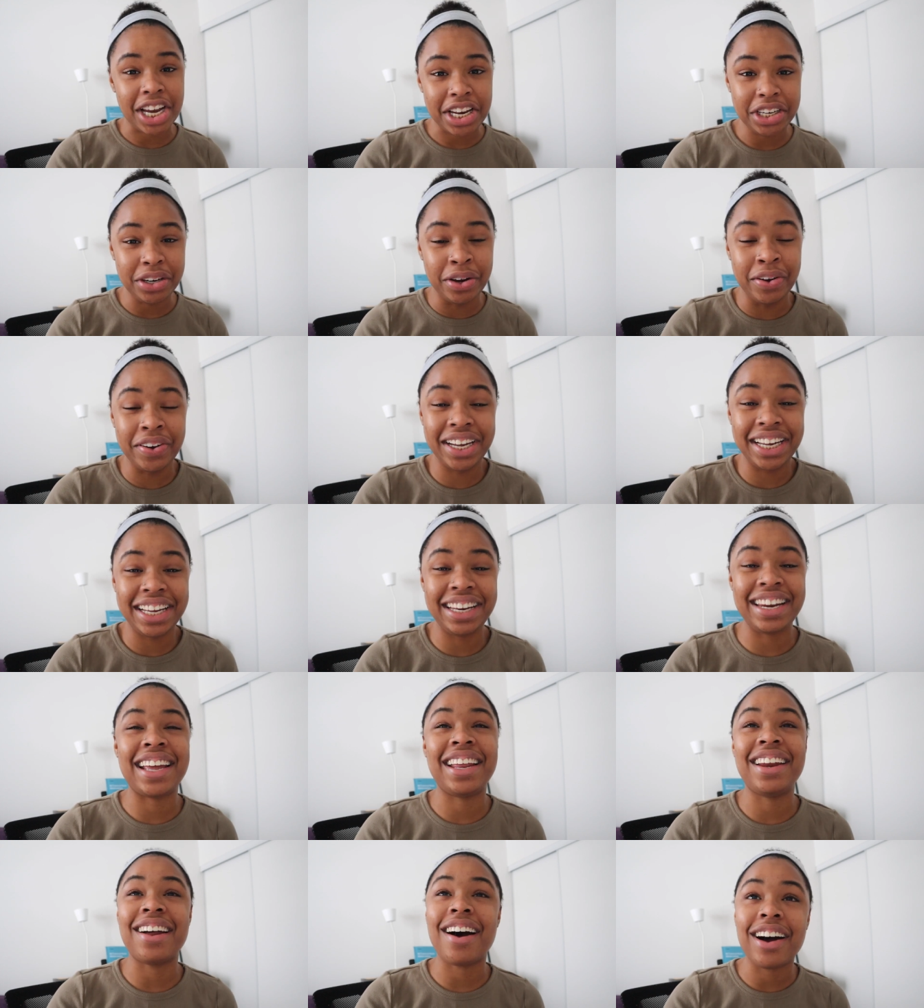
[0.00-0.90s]
genuine
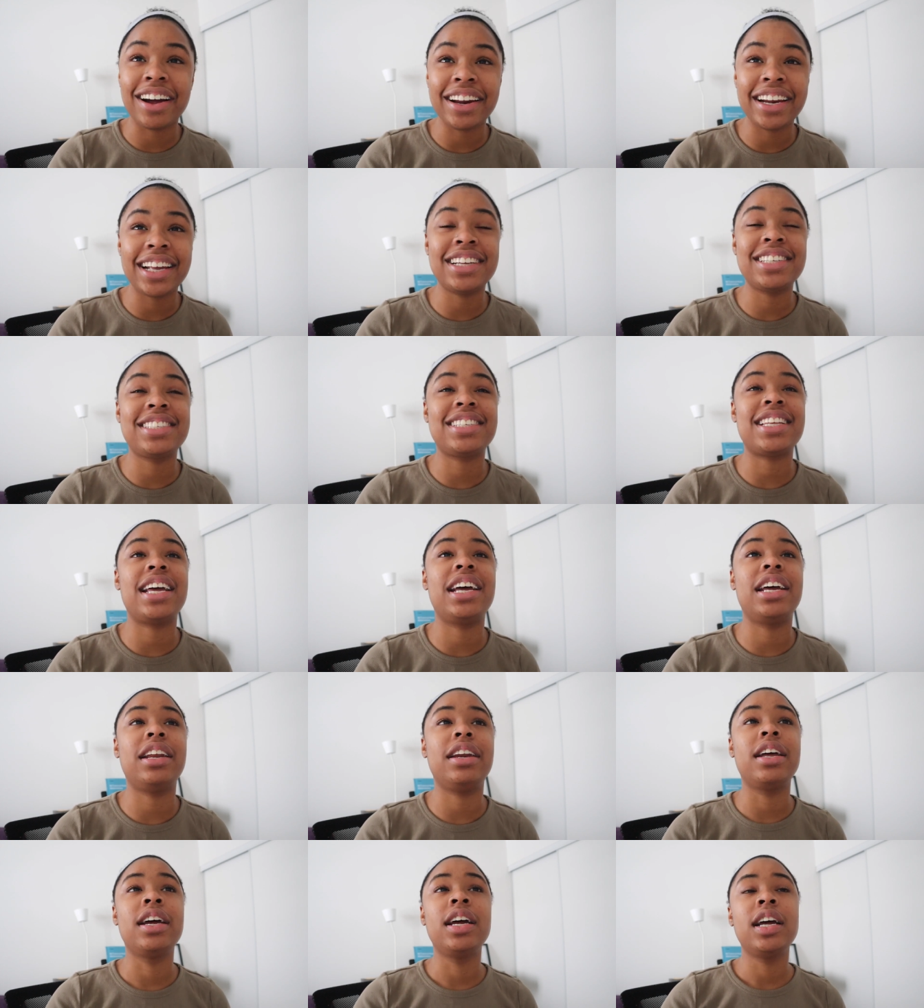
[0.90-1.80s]
and honest
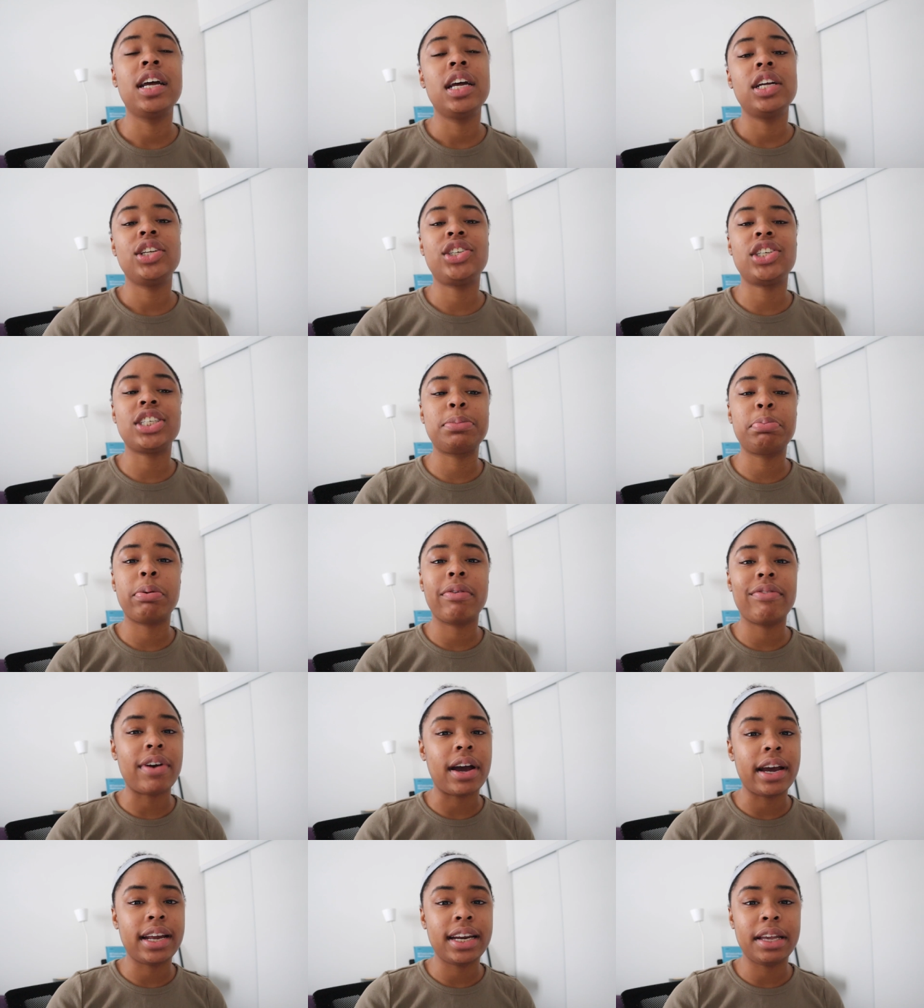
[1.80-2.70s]
and just
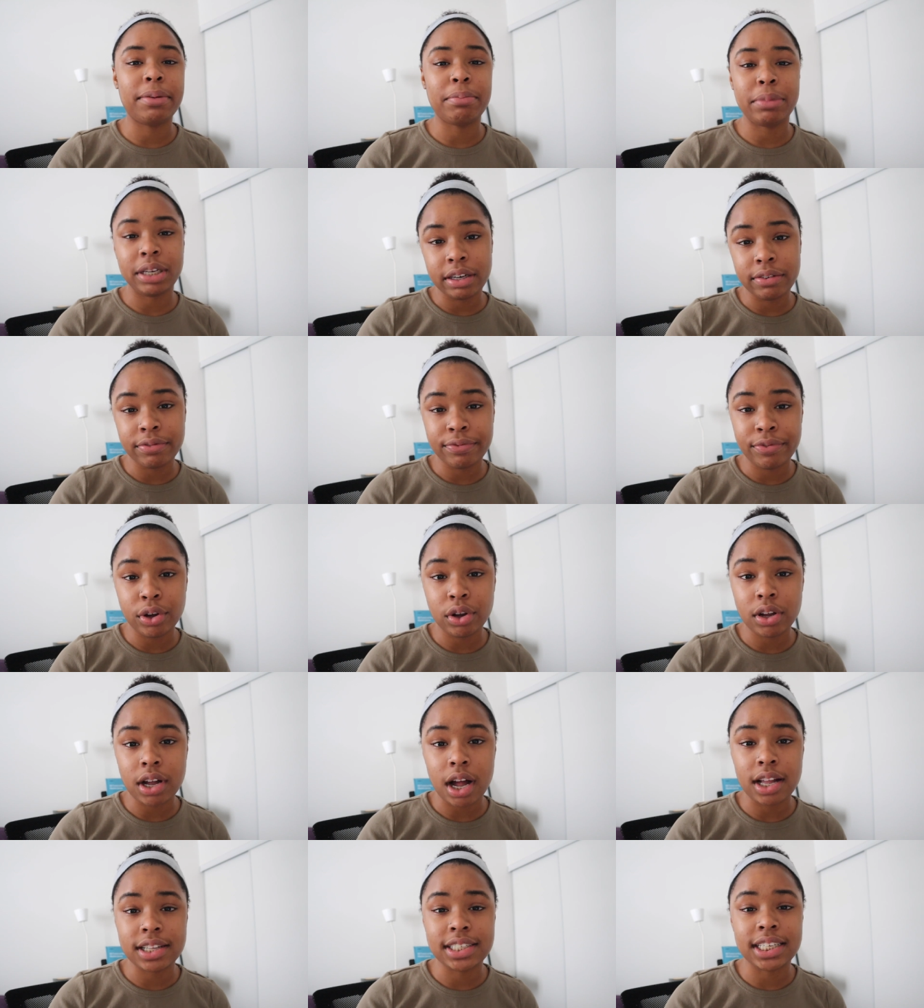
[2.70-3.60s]
providing meaningful
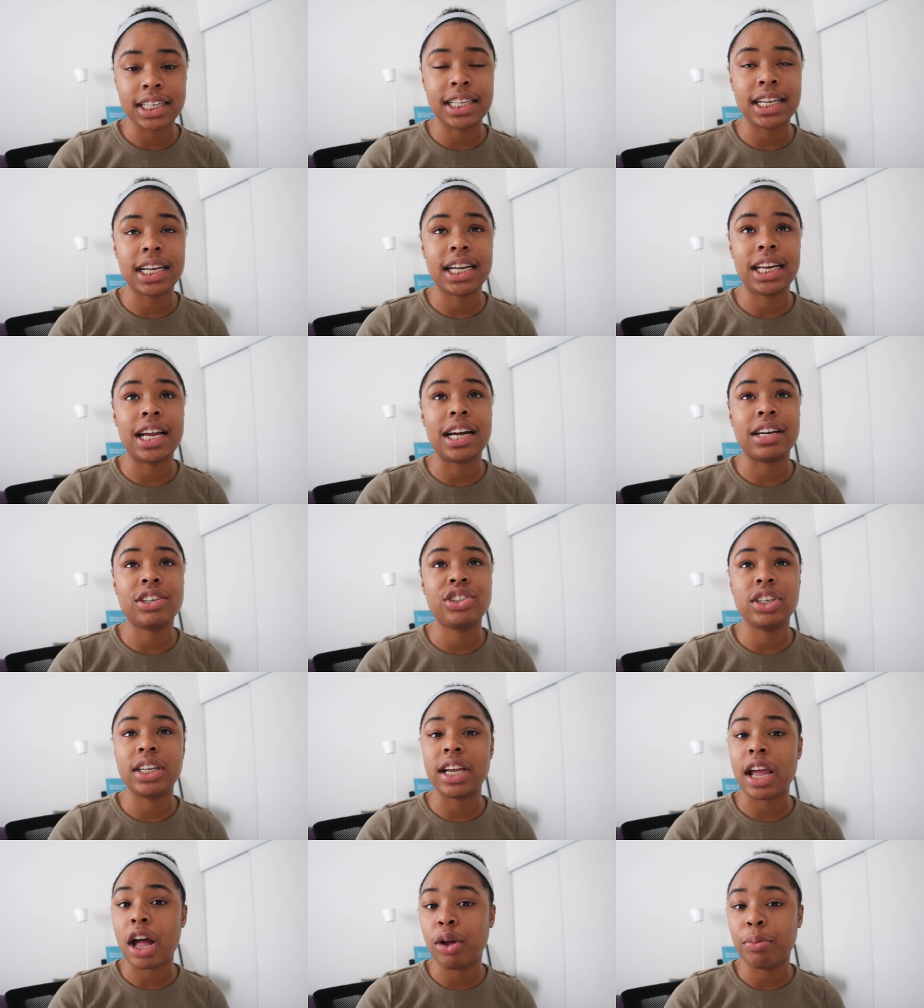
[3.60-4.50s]
content that can
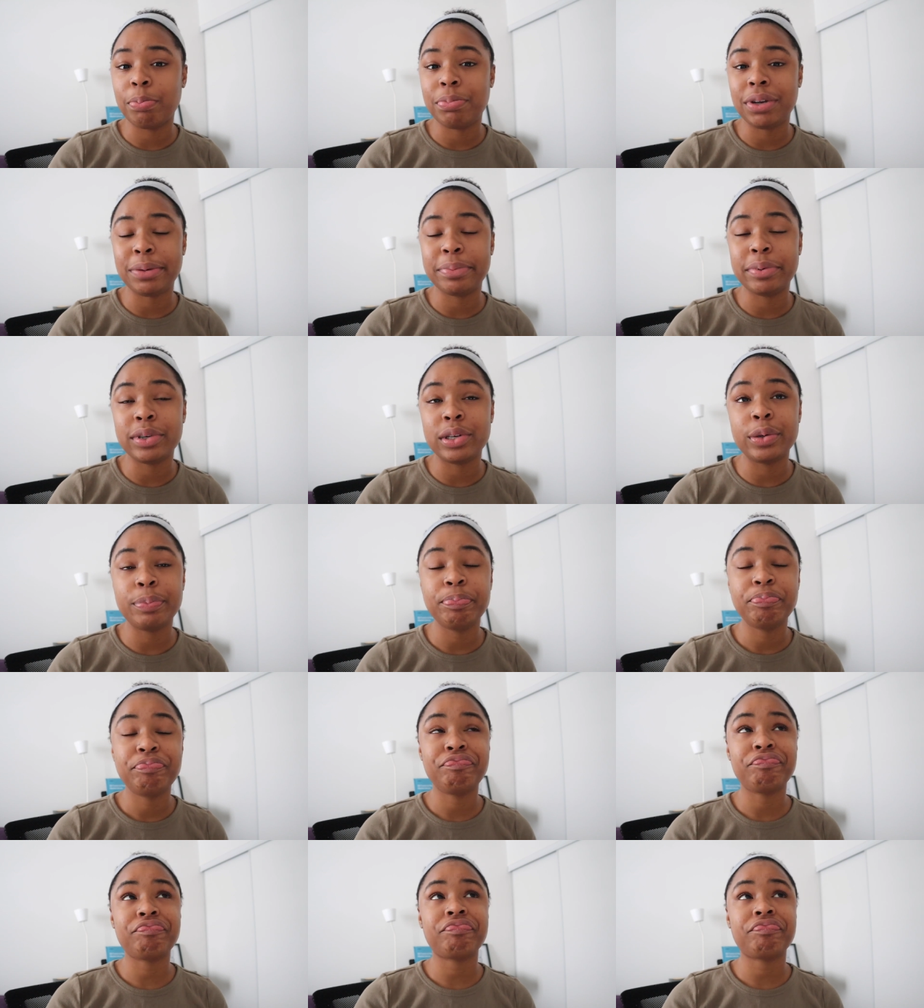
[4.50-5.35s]
actually help people.